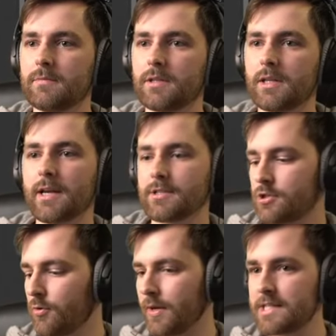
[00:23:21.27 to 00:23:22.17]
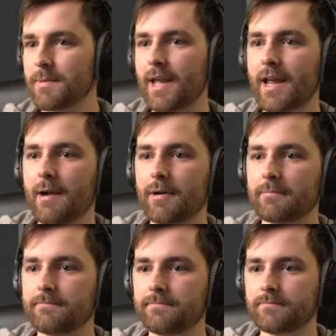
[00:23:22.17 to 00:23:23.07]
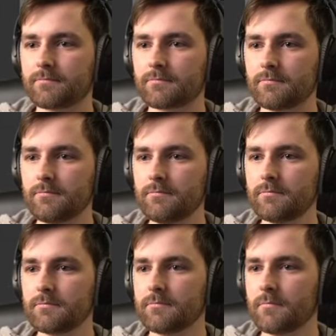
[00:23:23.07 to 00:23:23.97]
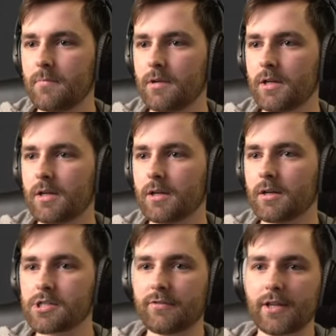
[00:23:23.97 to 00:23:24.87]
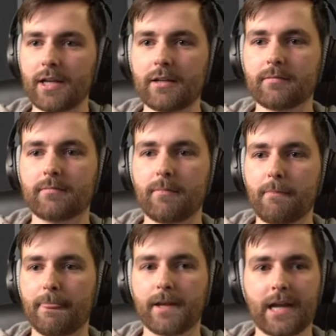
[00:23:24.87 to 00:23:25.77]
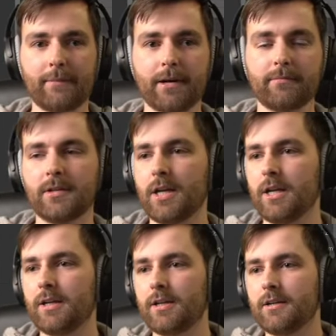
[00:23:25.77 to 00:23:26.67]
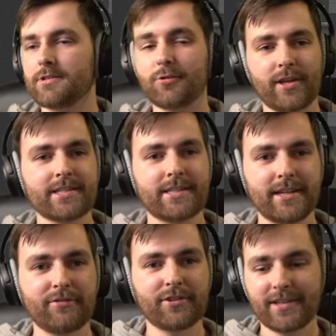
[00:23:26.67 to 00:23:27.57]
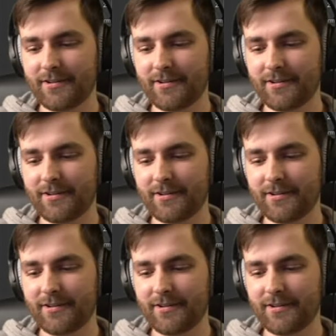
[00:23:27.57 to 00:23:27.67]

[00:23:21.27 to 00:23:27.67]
Yeah, so let's make a camera. Uh, shift A, camera. So that's the end of the, no.